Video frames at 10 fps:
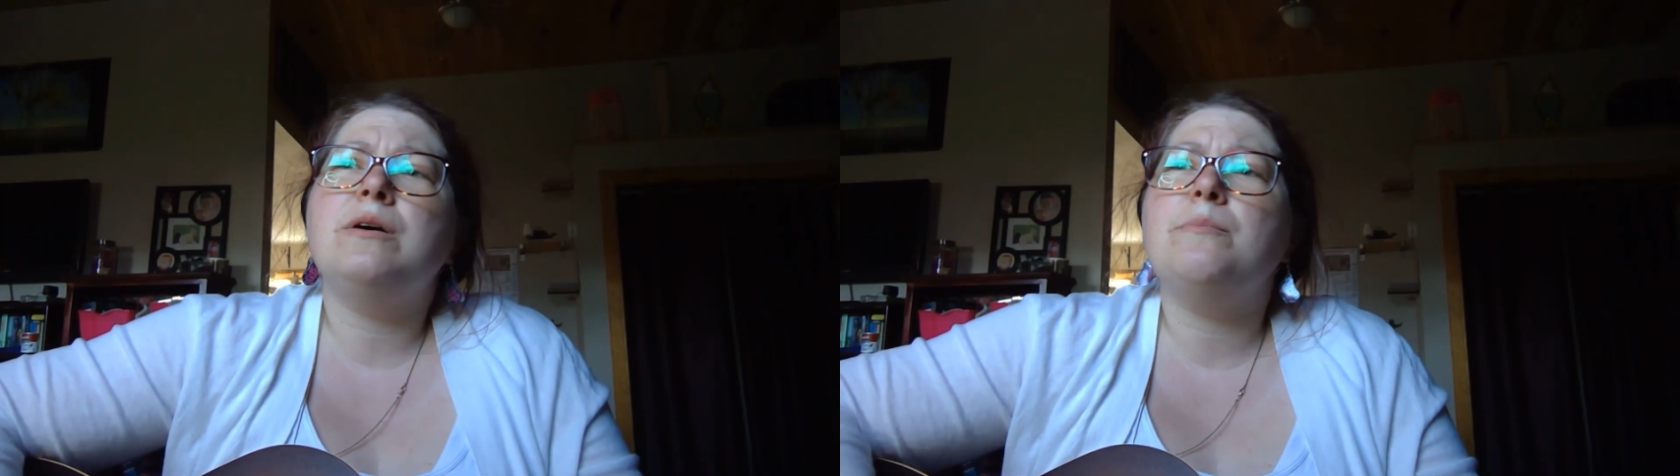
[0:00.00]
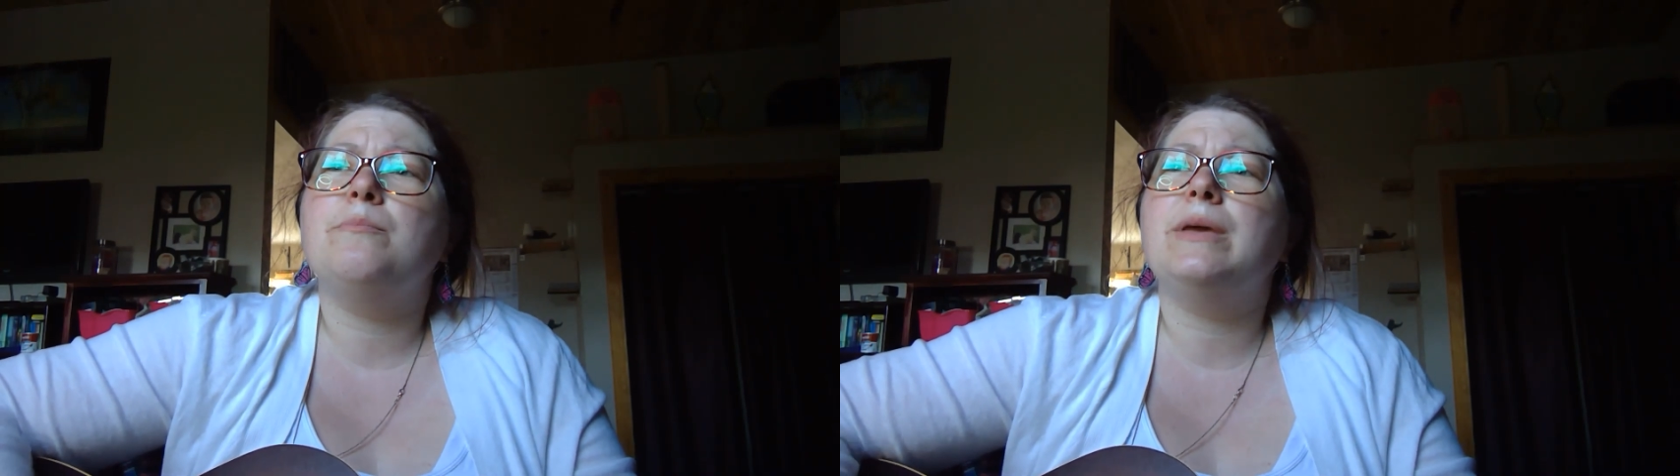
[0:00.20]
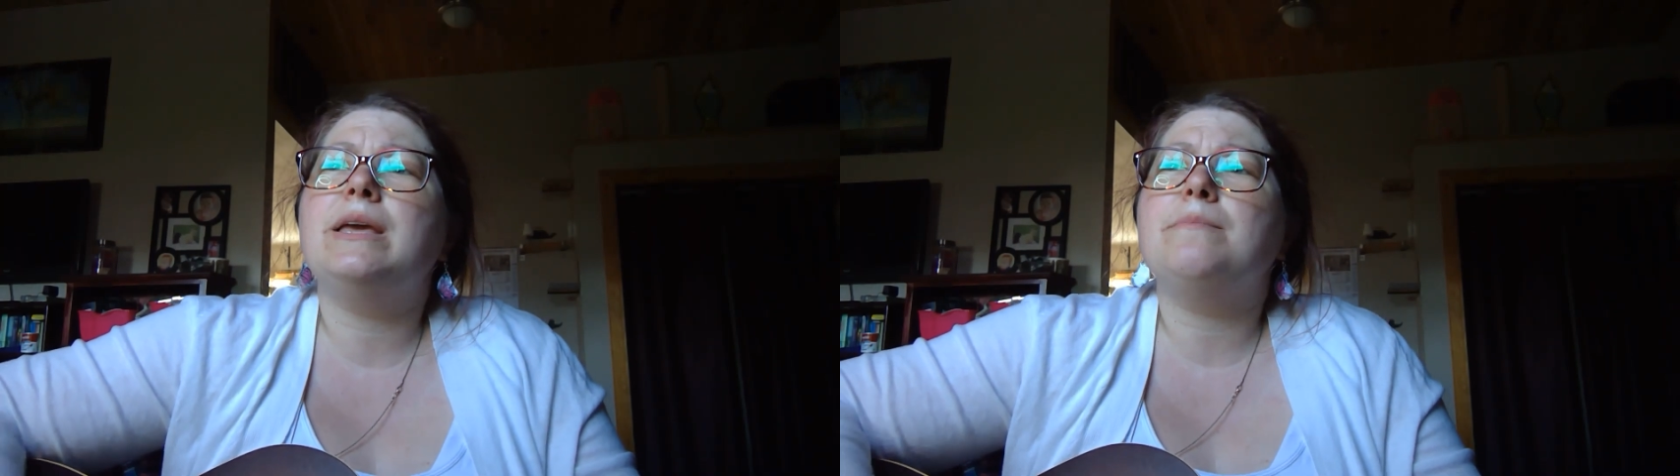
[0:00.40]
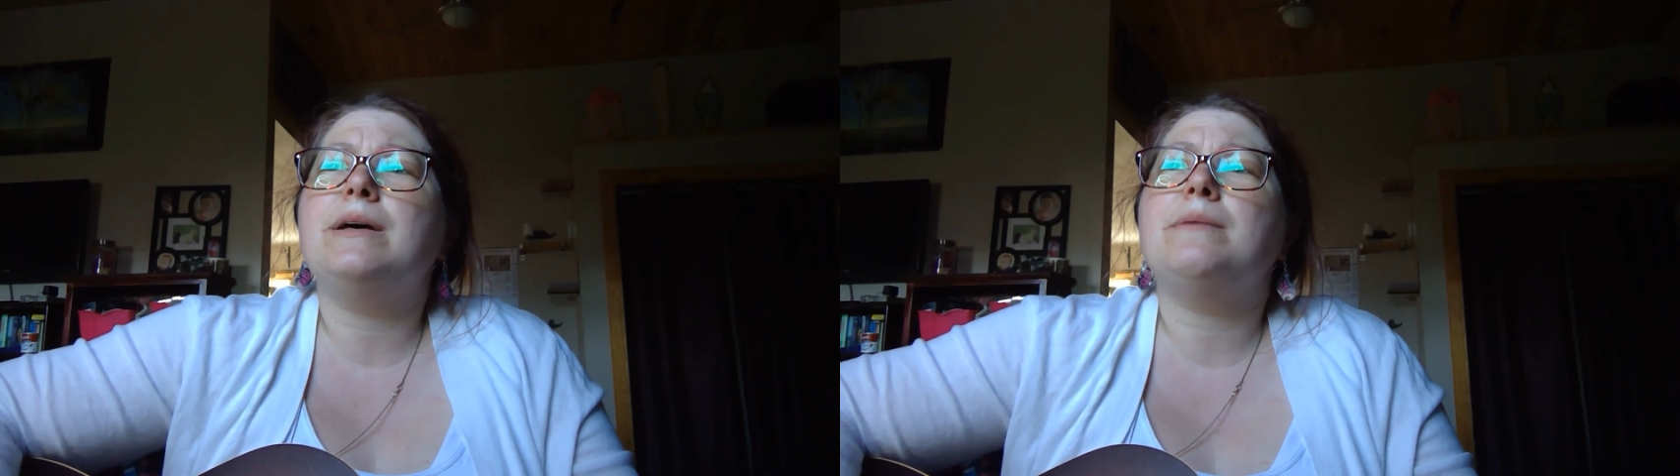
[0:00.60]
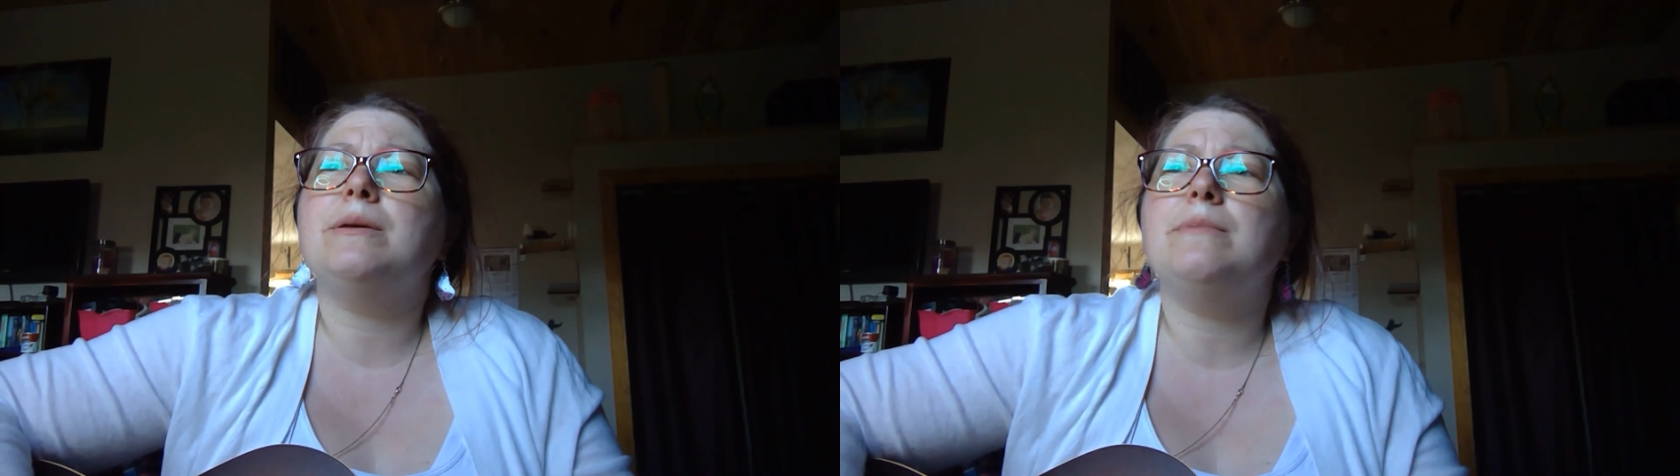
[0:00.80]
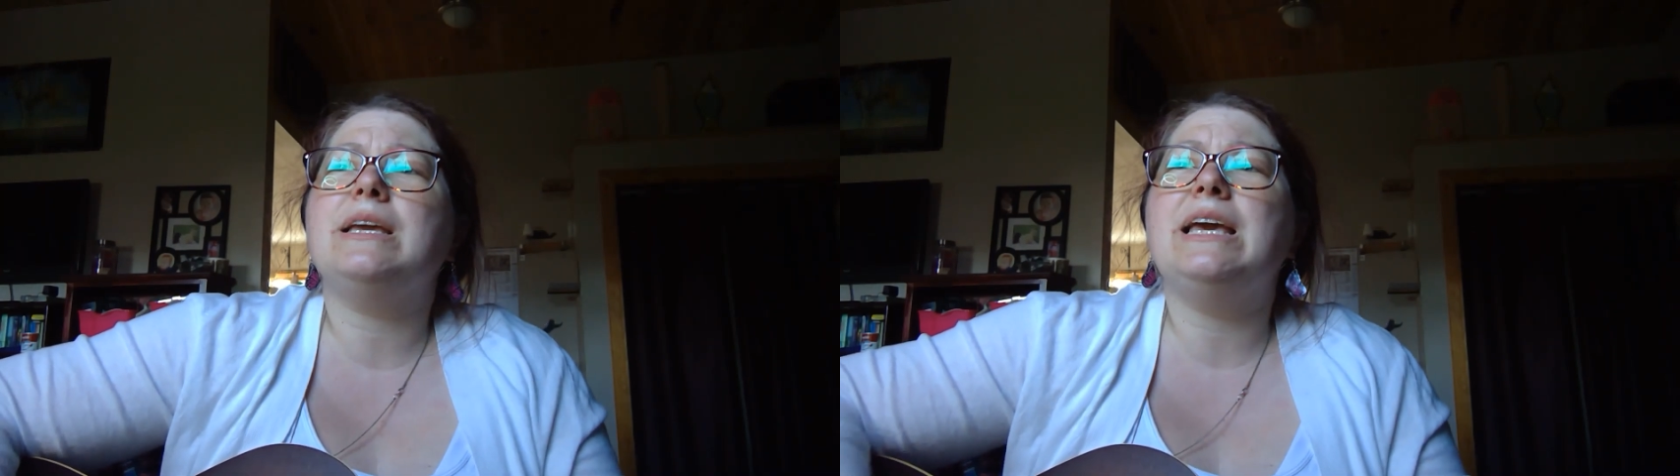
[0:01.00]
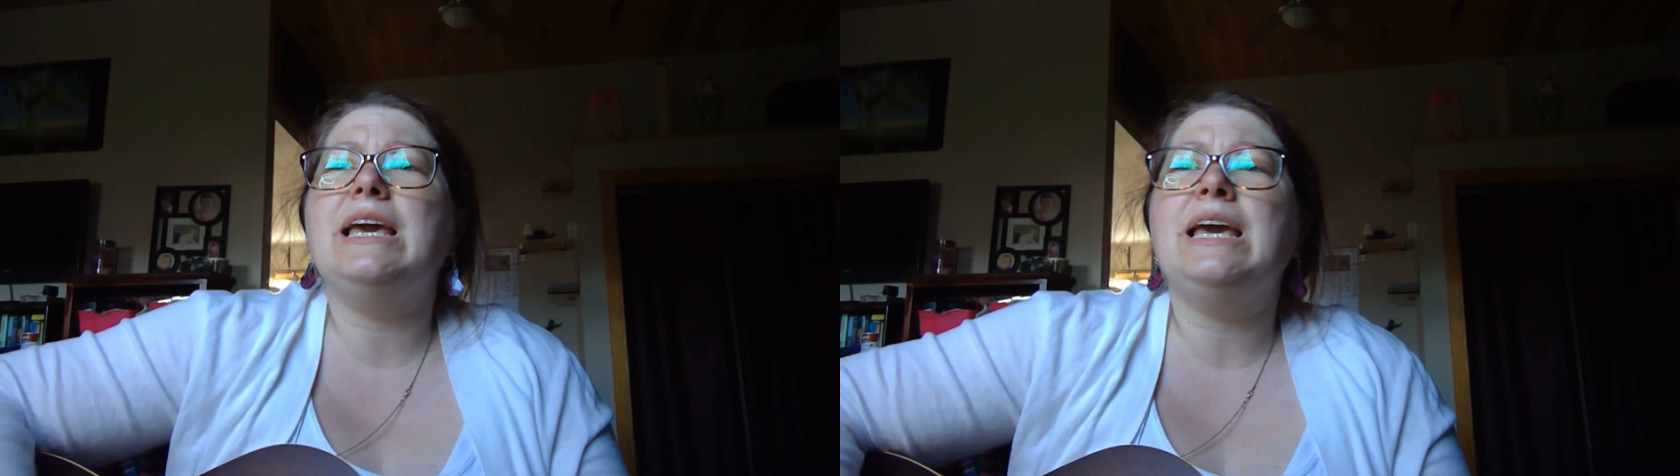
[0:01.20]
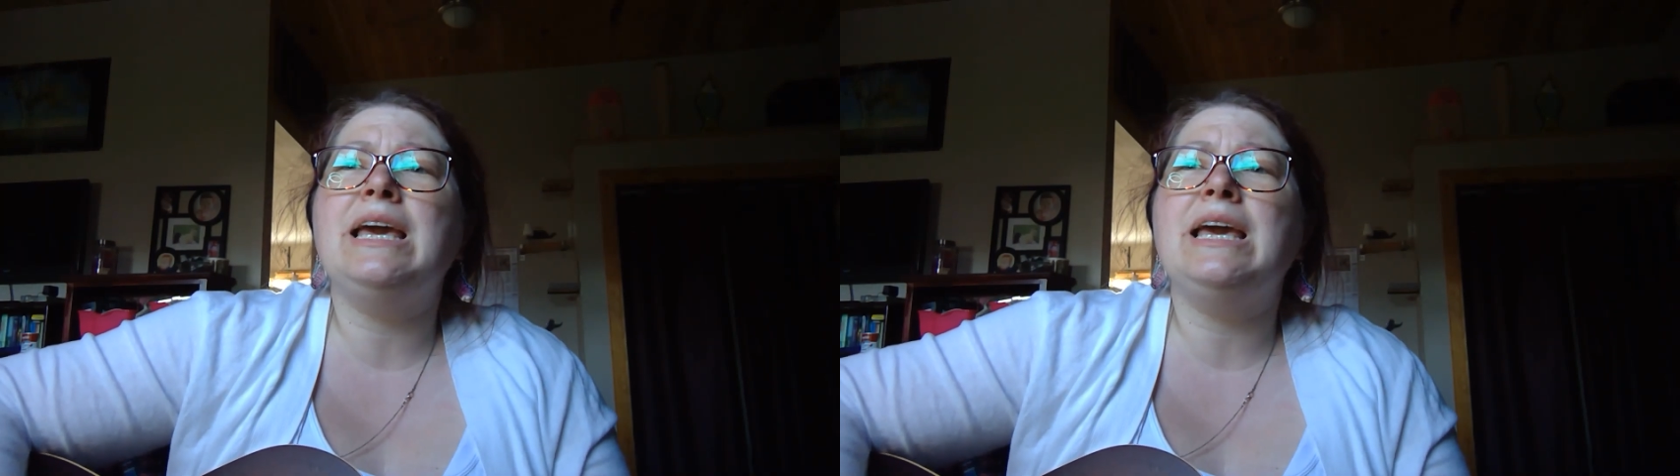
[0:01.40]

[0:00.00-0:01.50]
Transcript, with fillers: Me and Bobby McGee,